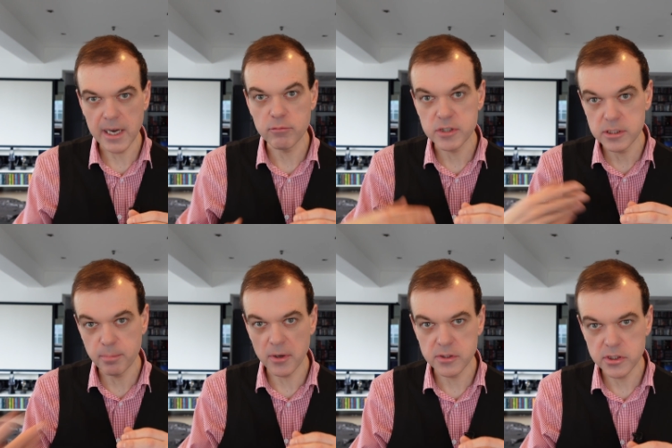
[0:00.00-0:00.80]
and
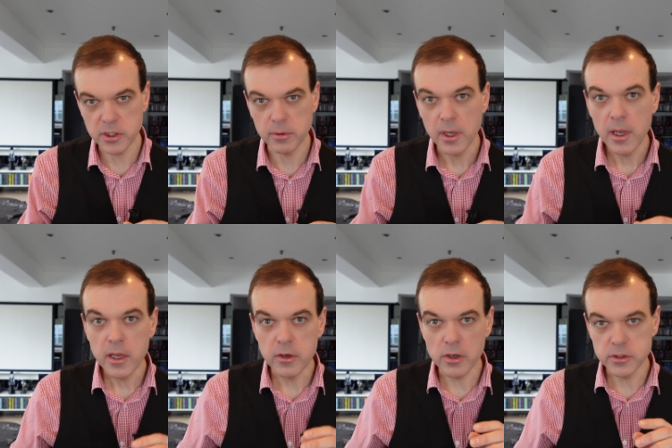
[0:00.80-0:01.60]
respond to
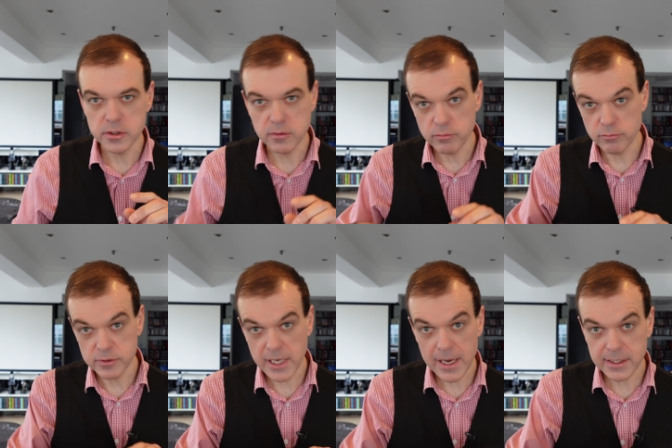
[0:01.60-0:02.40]
not just
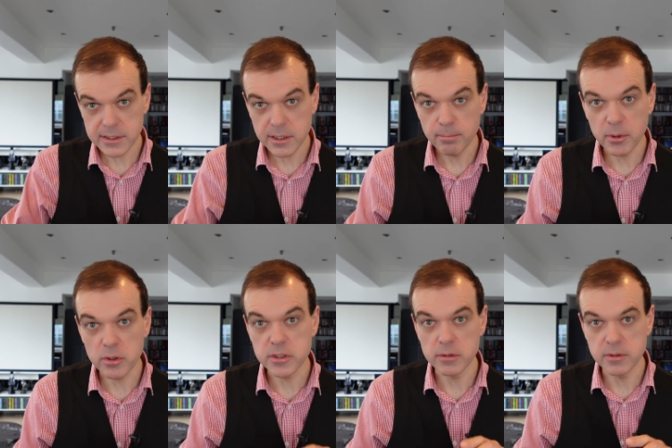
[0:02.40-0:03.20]
text, but
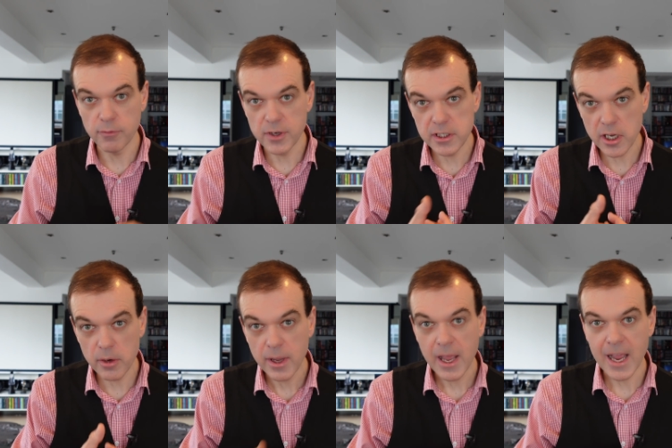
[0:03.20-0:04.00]
also to
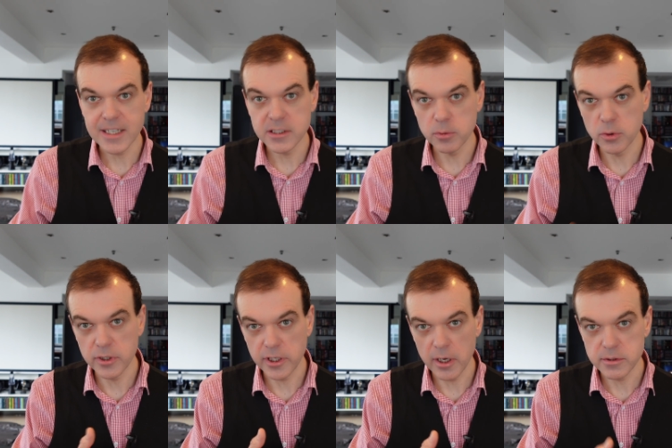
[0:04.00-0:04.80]
video and to
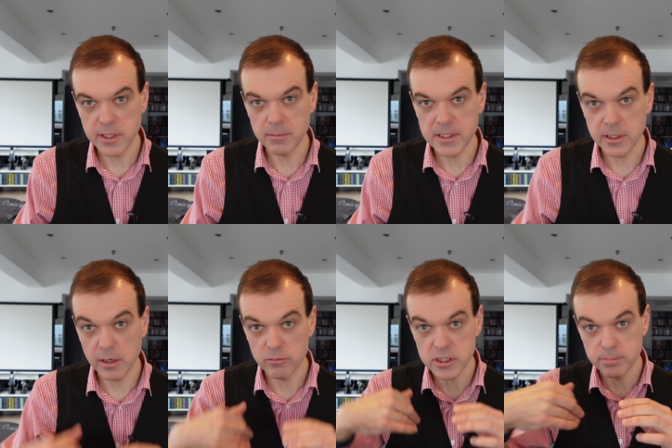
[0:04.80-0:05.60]
audio. So that means it
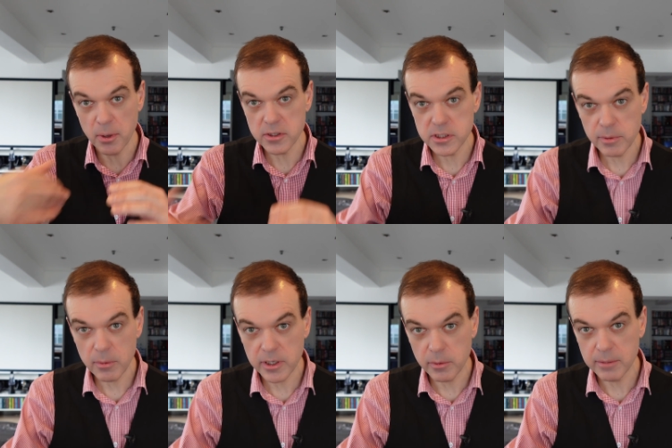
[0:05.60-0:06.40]
can respond to it
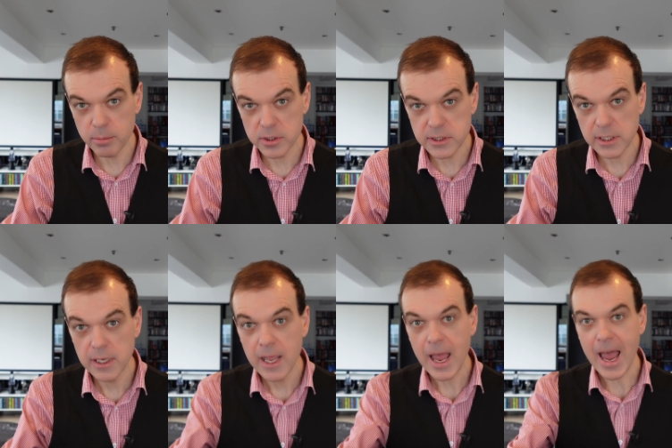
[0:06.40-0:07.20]
when you input it,
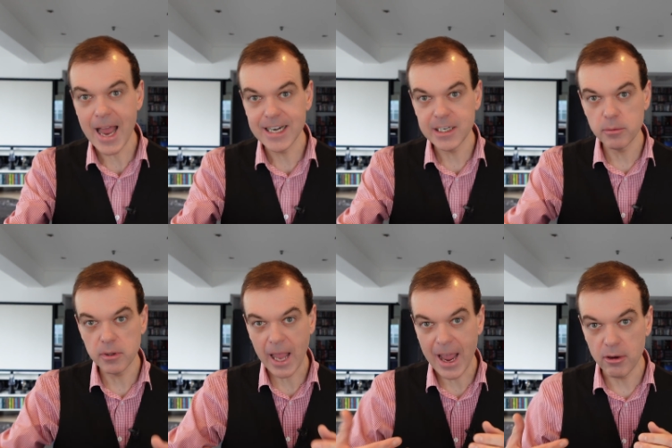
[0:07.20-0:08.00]
and it
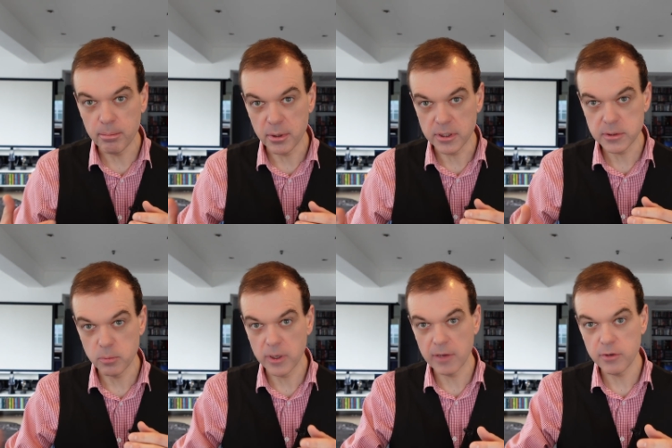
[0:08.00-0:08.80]
will output
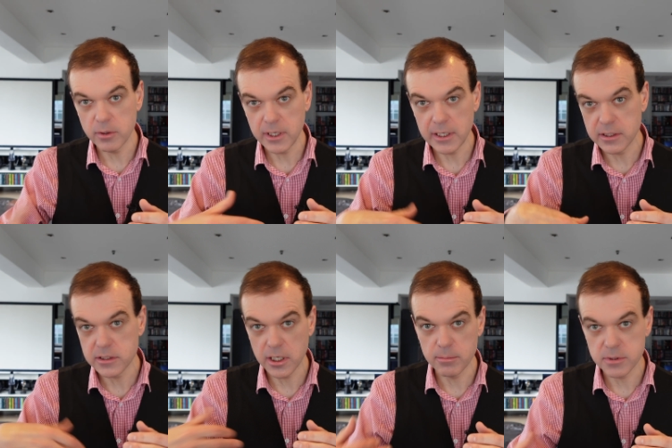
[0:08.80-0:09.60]
whatever you need in
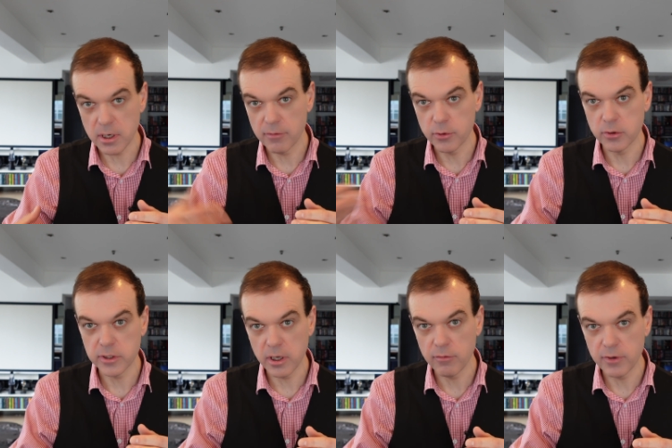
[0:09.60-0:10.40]
terms of
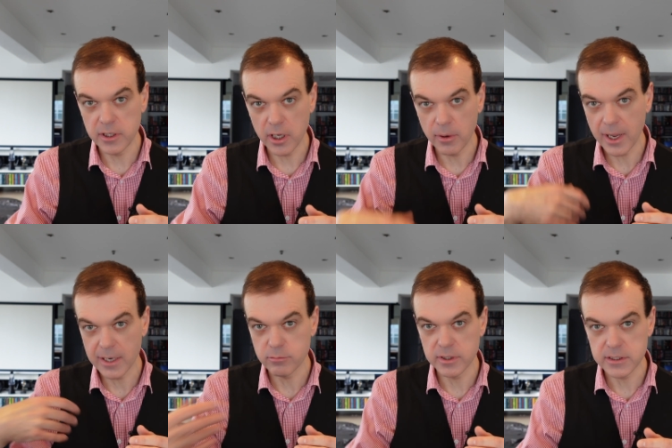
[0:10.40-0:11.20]
audio, video,
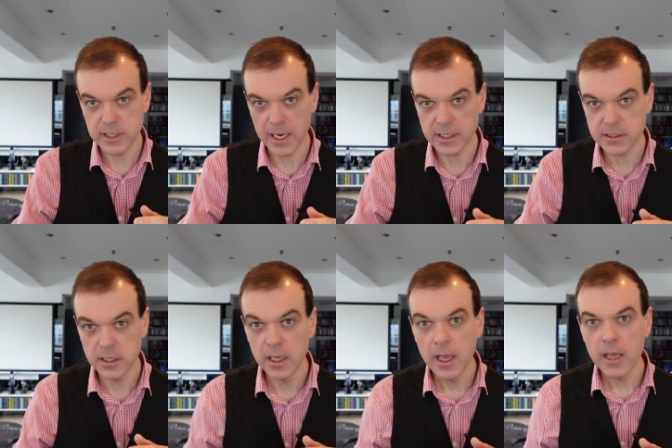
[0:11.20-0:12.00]
and written text.
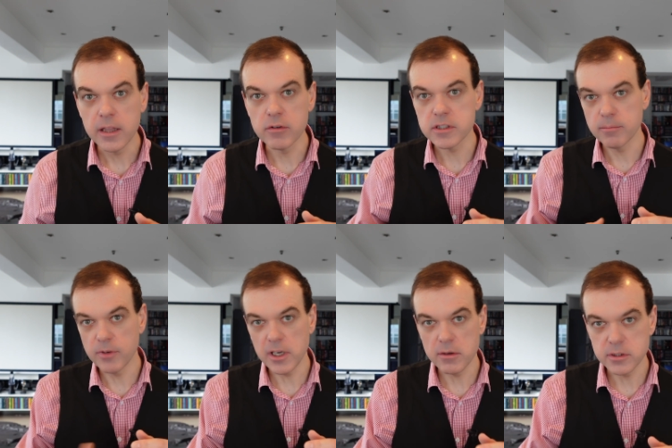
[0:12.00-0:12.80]
There are some
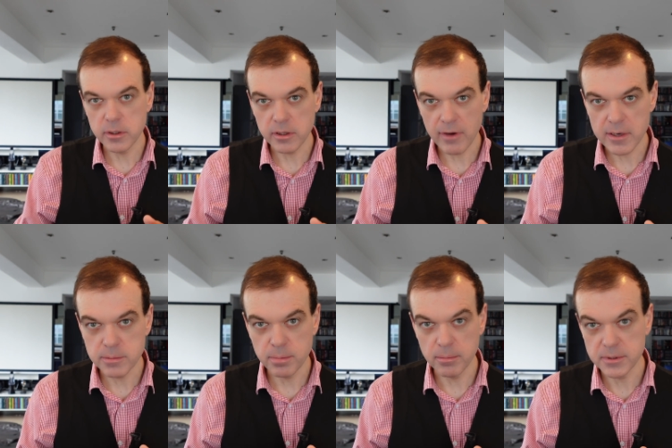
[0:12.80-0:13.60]
videos doing the rounds
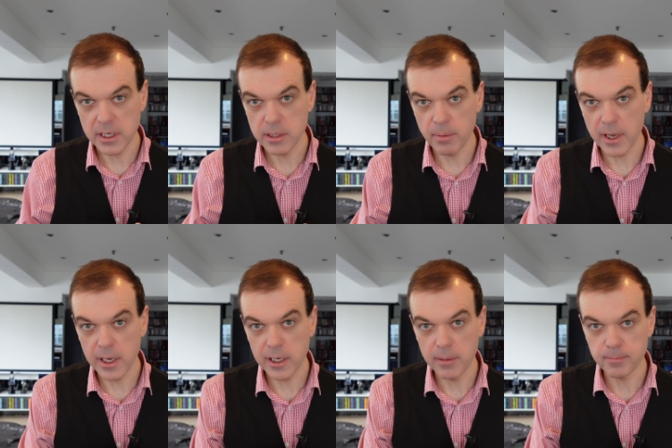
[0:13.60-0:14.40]
put together
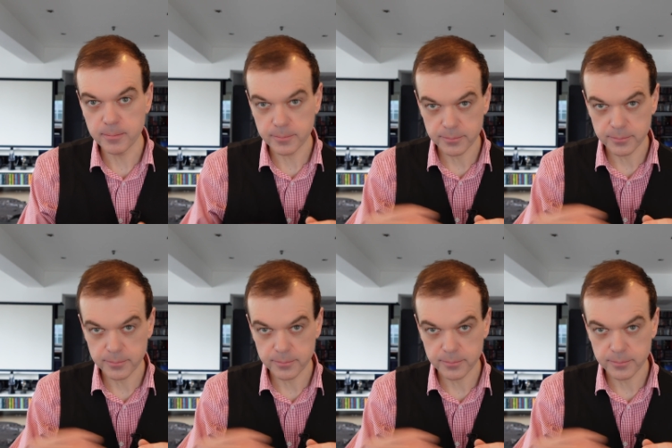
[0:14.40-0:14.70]
by um,